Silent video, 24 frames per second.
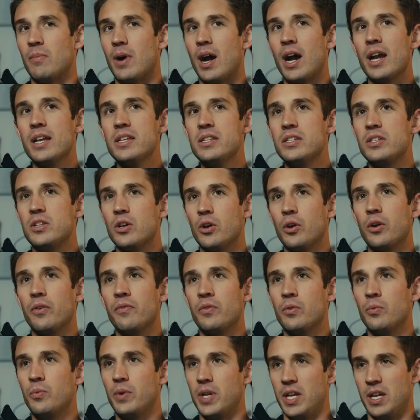My stoke of
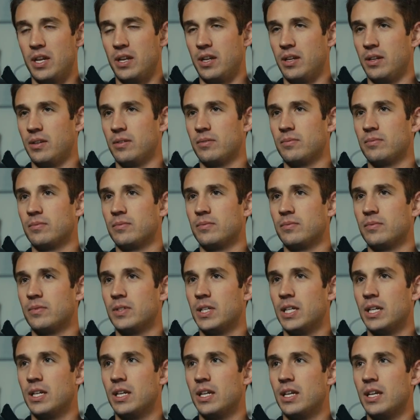the week
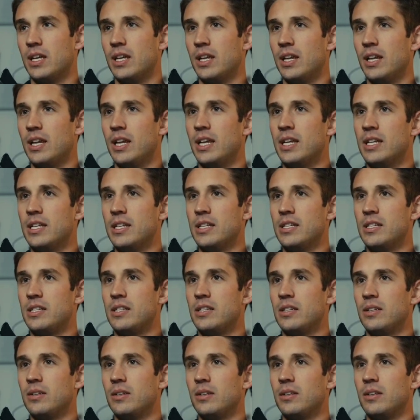is,